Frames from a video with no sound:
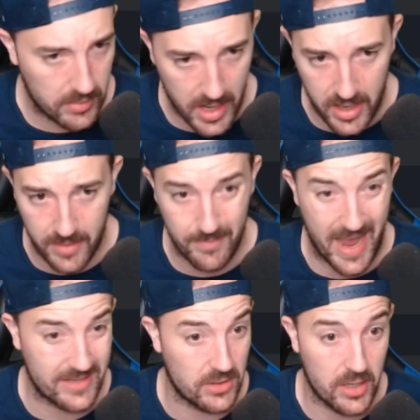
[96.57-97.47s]

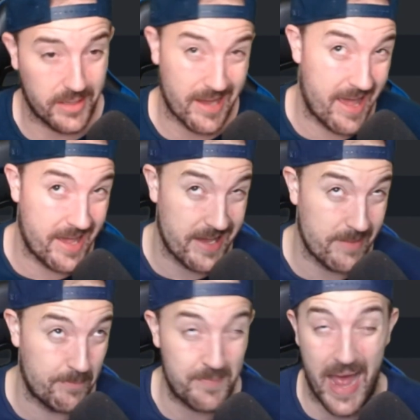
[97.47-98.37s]
as like a
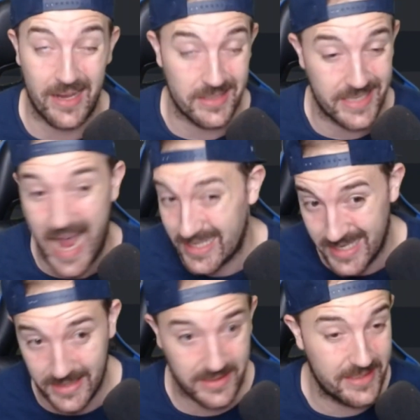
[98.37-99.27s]
balanced
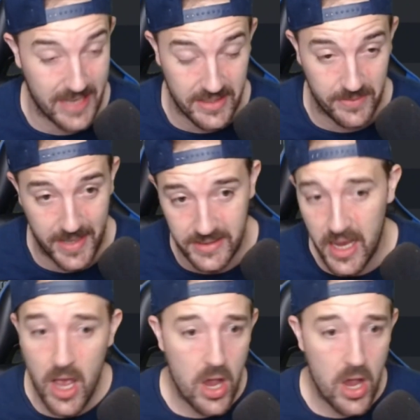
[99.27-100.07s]
tactics centre mid.